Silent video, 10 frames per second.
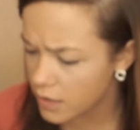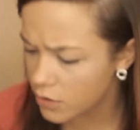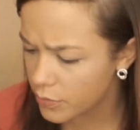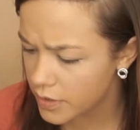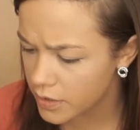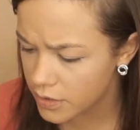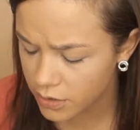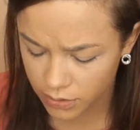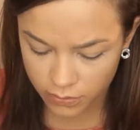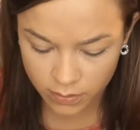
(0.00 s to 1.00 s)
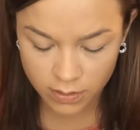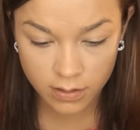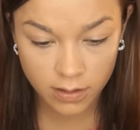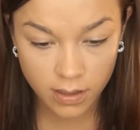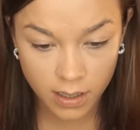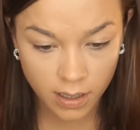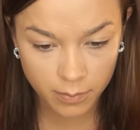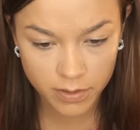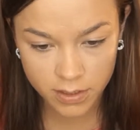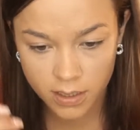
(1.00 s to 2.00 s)
in Luminous 2, and
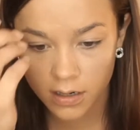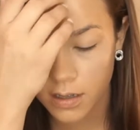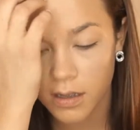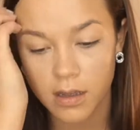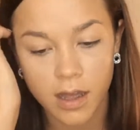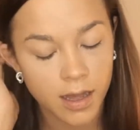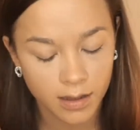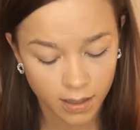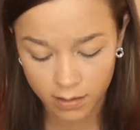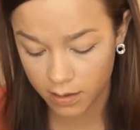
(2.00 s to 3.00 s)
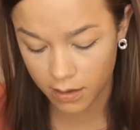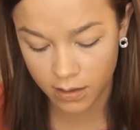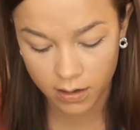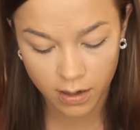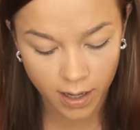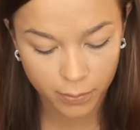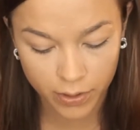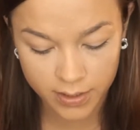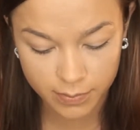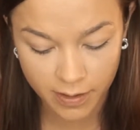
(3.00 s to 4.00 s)
I'm just going to highlight the other high
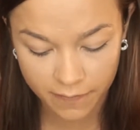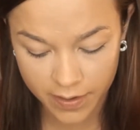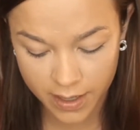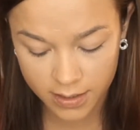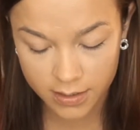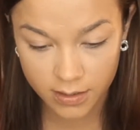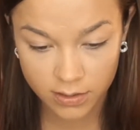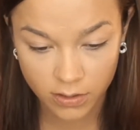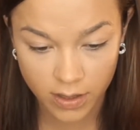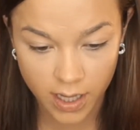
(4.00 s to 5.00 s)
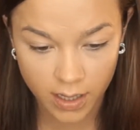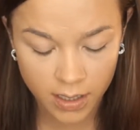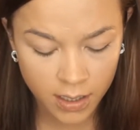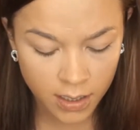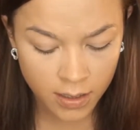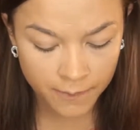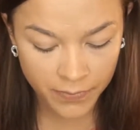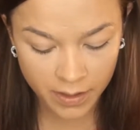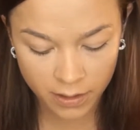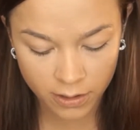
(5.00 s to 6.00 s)
points of my face so that
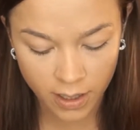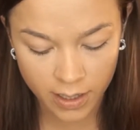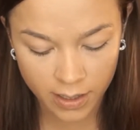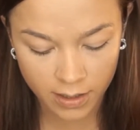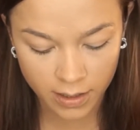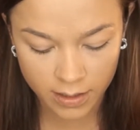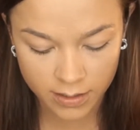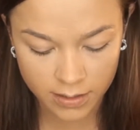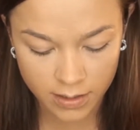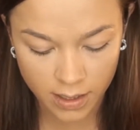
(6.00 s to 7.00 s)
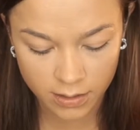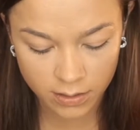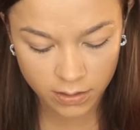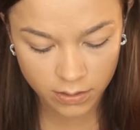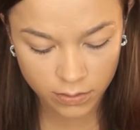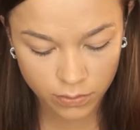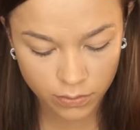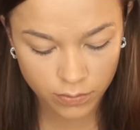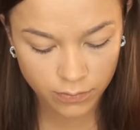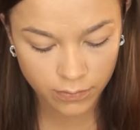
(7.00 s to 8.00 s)
the under eye highlight is not
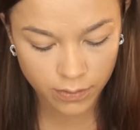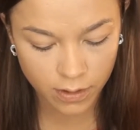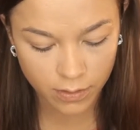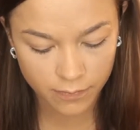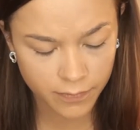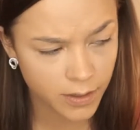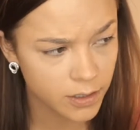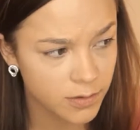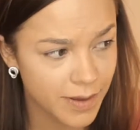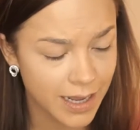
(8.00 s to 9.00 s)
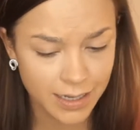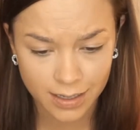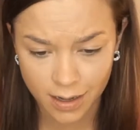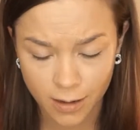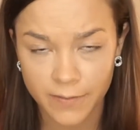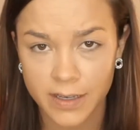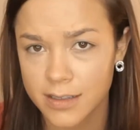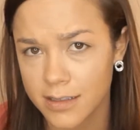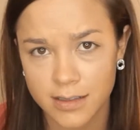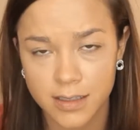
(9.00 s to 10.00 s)
very dramatic and
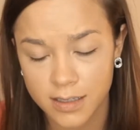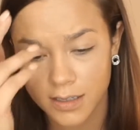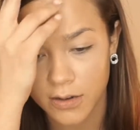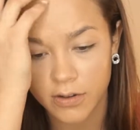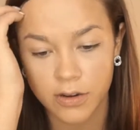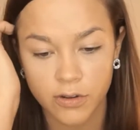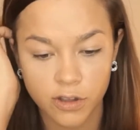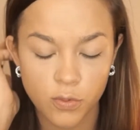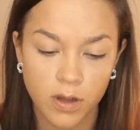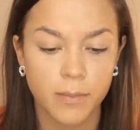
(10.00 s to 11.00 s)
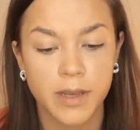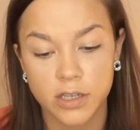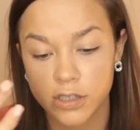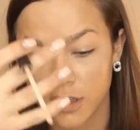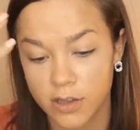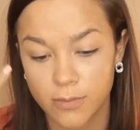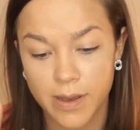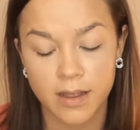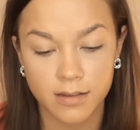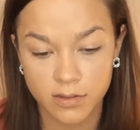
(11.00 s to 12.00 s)
obvious and sticks out. You know, you want to make sure that you
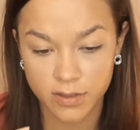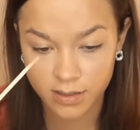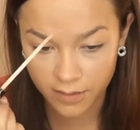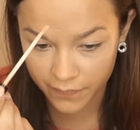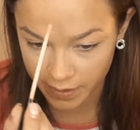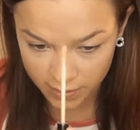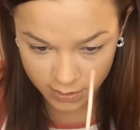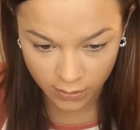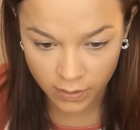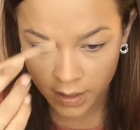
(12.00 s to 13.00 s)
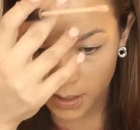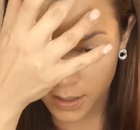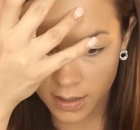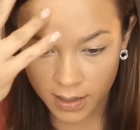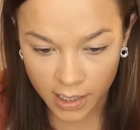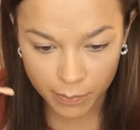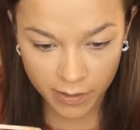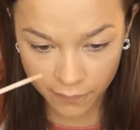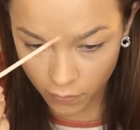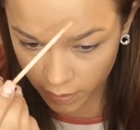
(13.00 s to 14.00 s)
balance the rest of the face, so like
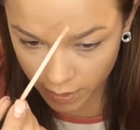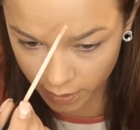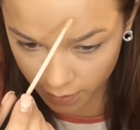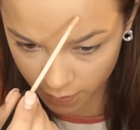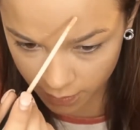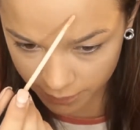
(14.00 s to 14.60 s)
my forehead,